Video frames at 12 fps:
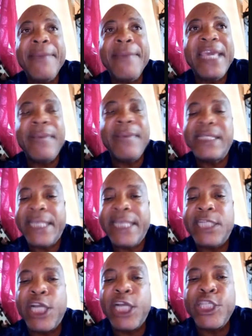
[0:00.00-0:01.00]
became a Sage
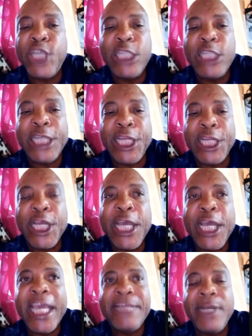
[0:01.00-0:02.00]
consultant.
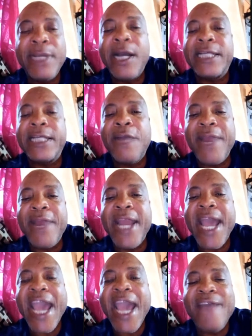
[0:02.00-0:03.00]
It's because I read
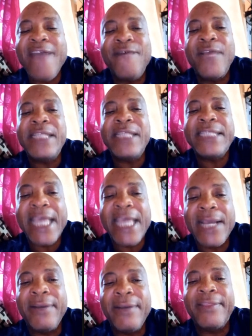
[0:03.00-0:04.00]
every
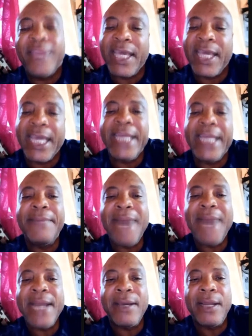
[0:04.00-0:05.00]
single thing in the
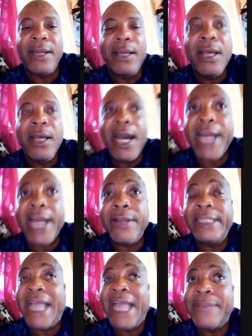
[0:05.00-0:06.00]
manual. And there are
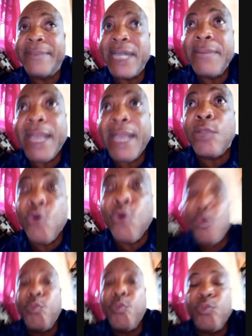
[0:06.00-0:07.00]
times I'll be at home,
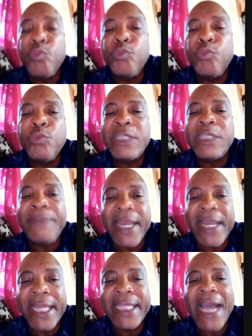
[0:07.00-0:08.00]

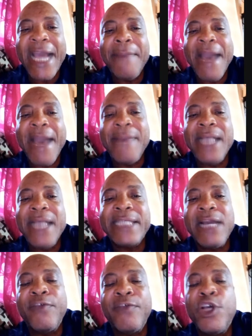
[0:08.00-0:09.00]
spending time by
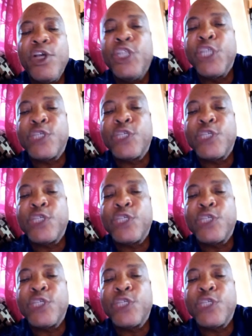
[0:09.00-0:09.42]
myself, just